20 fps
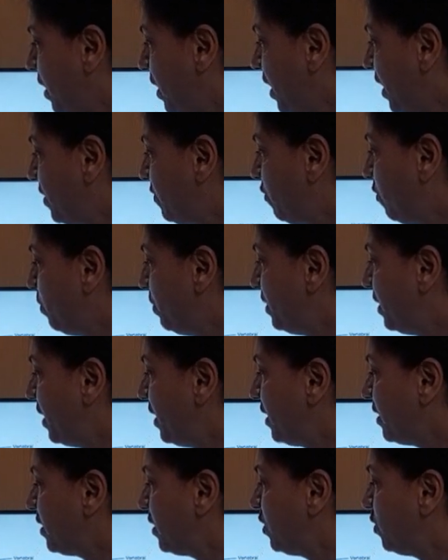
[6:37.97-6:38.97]
It will be
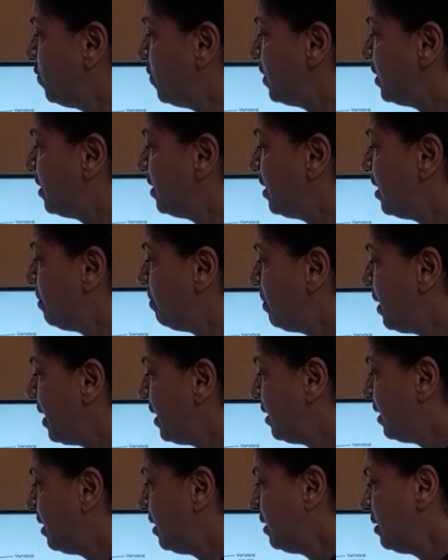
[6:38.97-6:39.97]
directed towards the
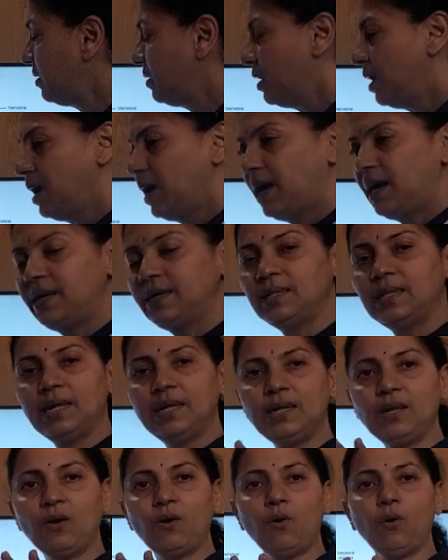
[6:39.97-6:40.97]
umbilicus, and
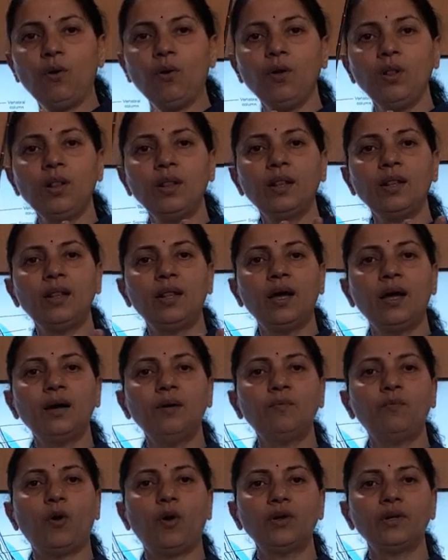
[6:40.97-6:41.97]
then all
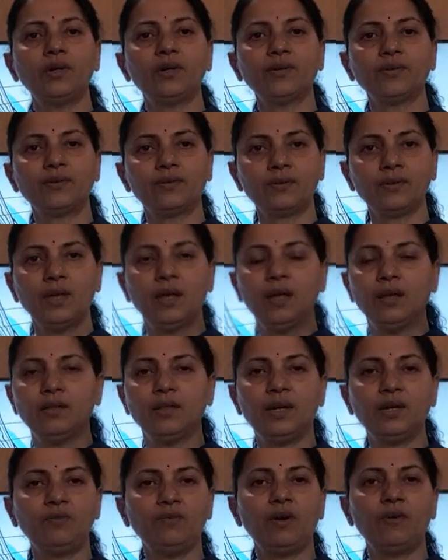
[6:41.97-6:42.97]
the borders
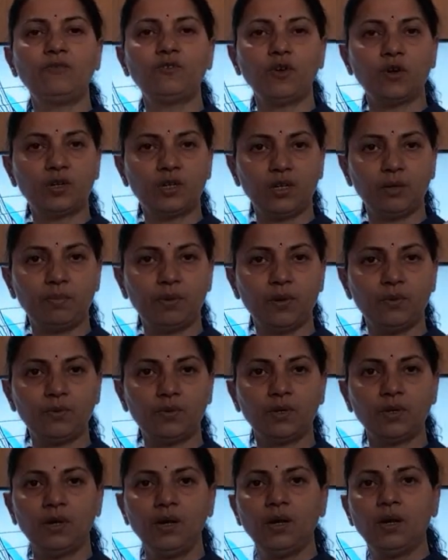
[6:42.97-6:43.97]
that we have talked about,
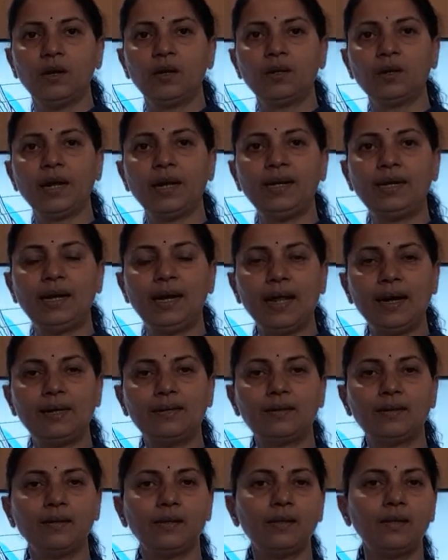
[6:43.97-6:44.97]
right
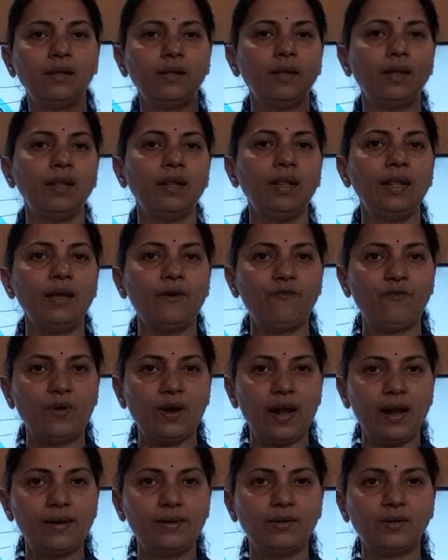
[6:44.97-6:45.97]
lateral, left
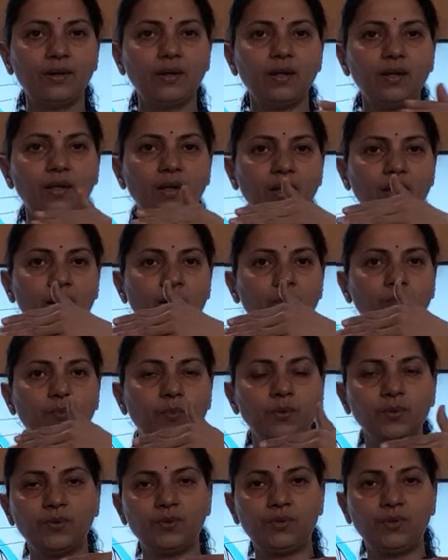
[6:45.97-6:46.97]
lateral,
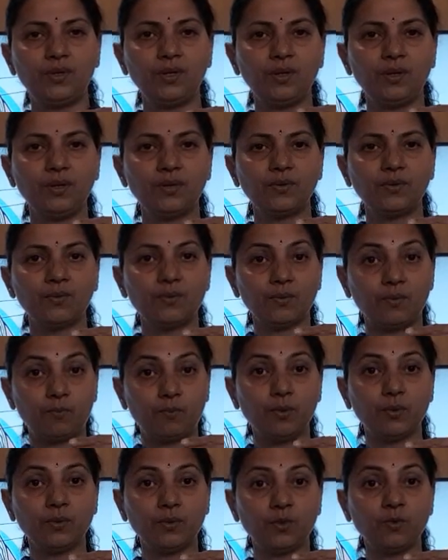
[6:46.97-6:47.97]
posterior,
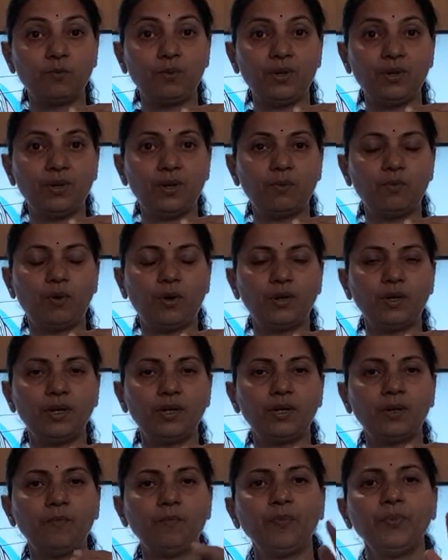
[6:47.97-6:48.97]
superior
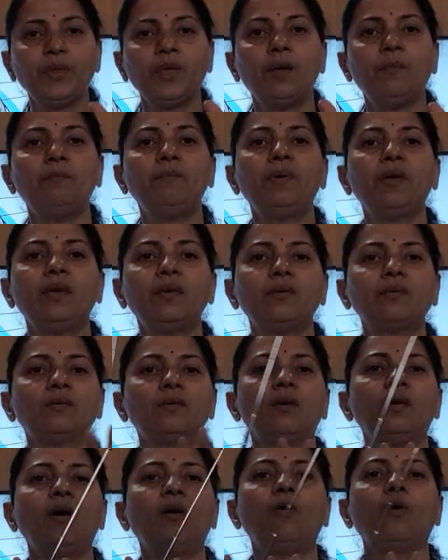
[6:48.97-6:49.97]
border, base,
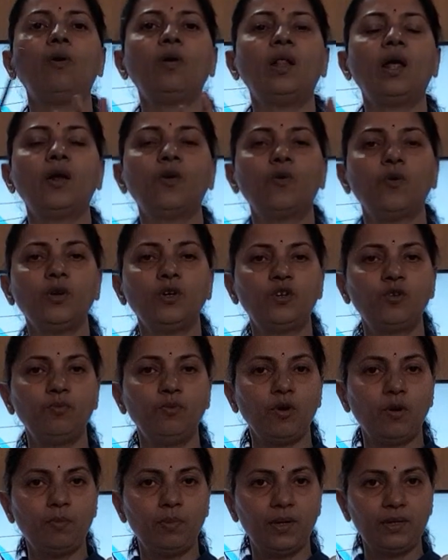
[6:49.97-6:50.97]
all are going to be
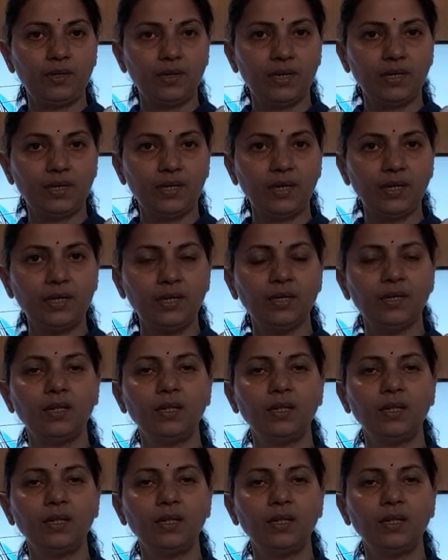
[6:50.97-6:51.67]
obliterated.